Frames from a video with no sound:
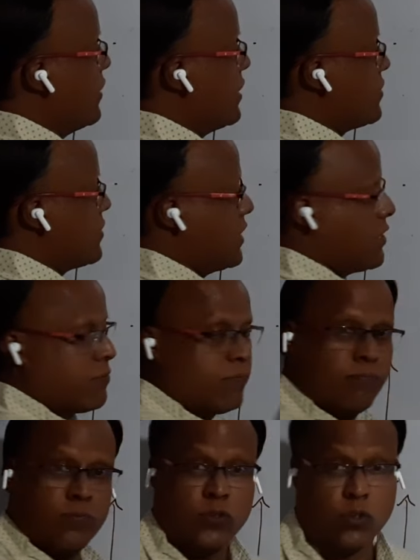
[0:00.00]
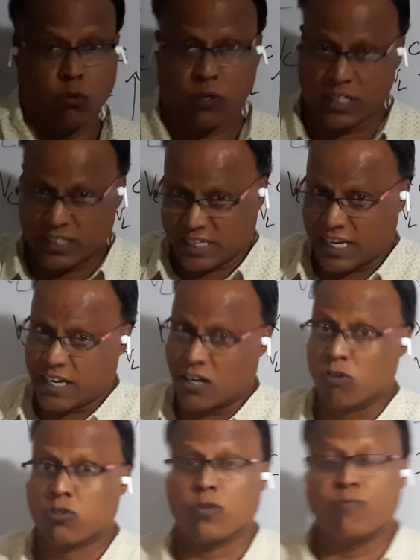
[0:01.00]
VC. You can take
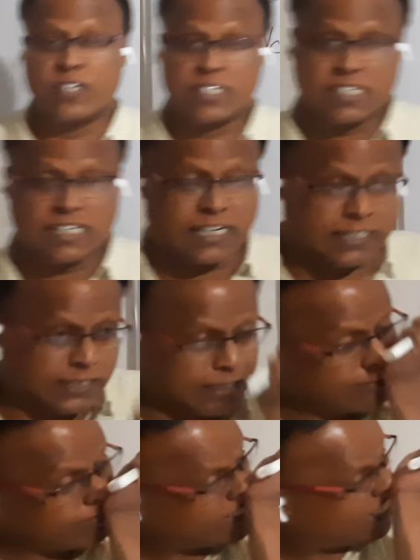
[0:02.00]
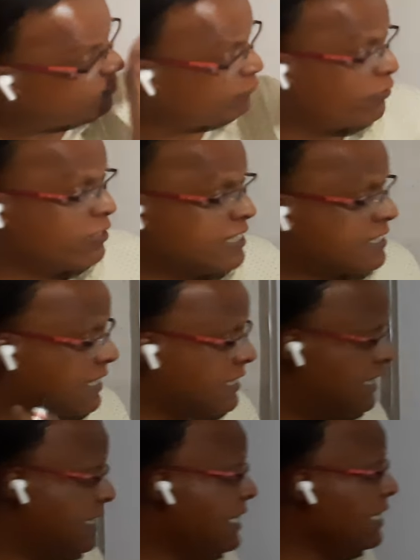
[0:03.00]
also VC greater than VL. We will
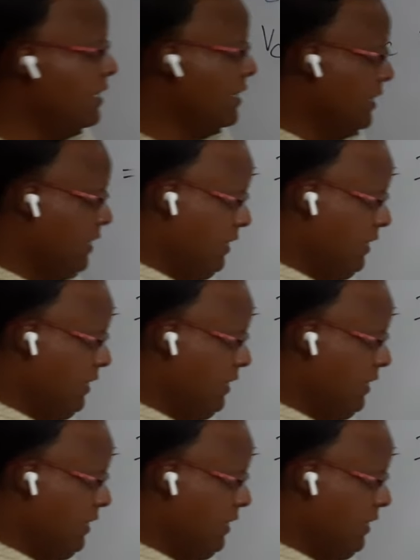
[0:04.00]
discuss in the